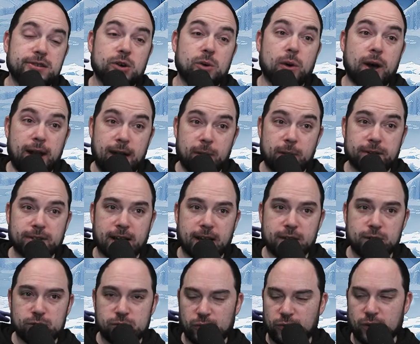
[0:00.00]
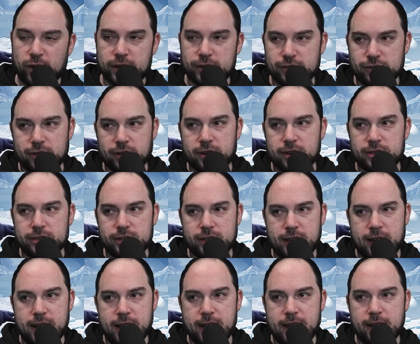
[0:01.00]
anyways, I use Frost Stars,
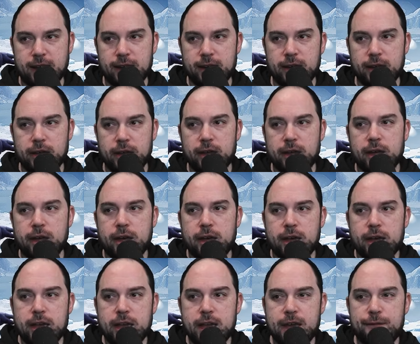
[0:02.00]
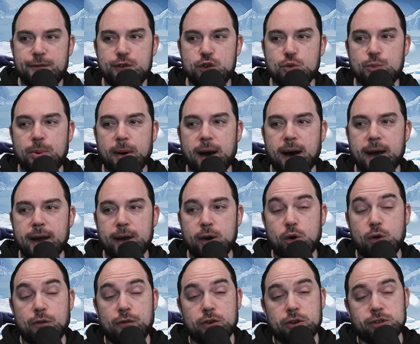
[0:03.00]
and if you buy
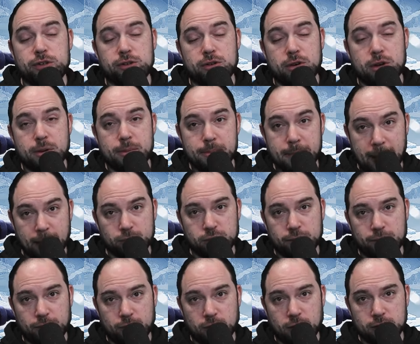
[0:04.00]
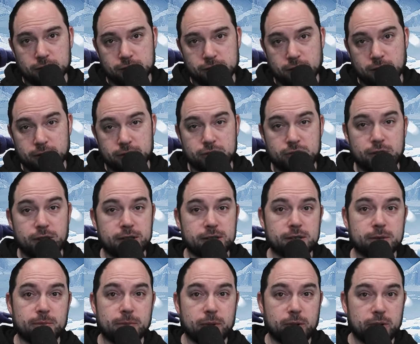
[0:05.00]
over a certain amount of Frost Stars, you get
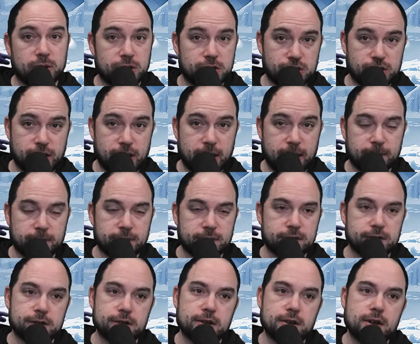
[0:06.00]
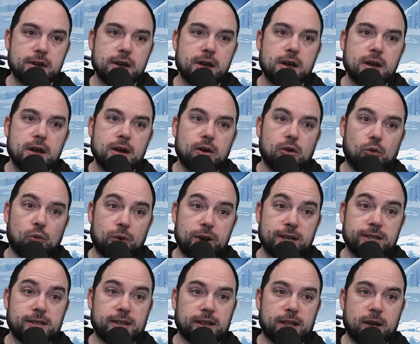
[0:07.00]
some bonus gems.
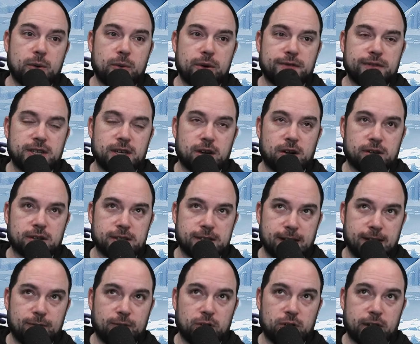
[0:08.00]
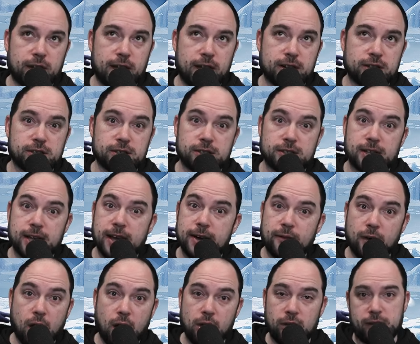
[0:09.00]
Recently, we've seen on several occasions they
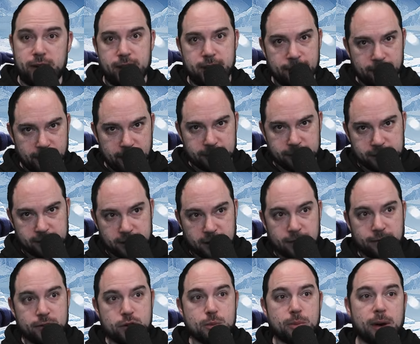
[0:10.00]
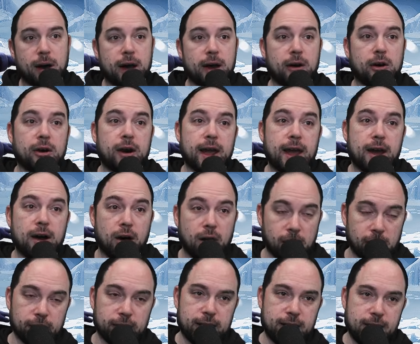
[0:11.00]
have holiday events, and if you buy on a
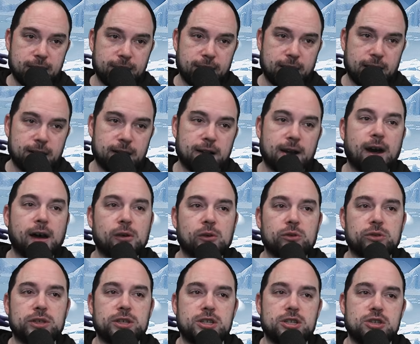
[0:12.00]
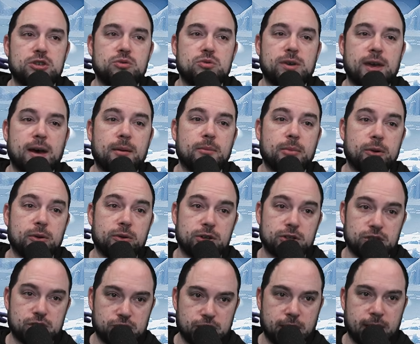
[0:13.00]
holiday event, not only do you get
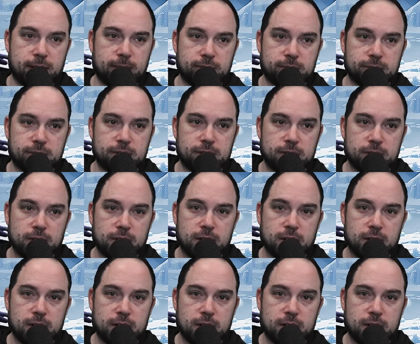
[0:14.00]
bonus gems,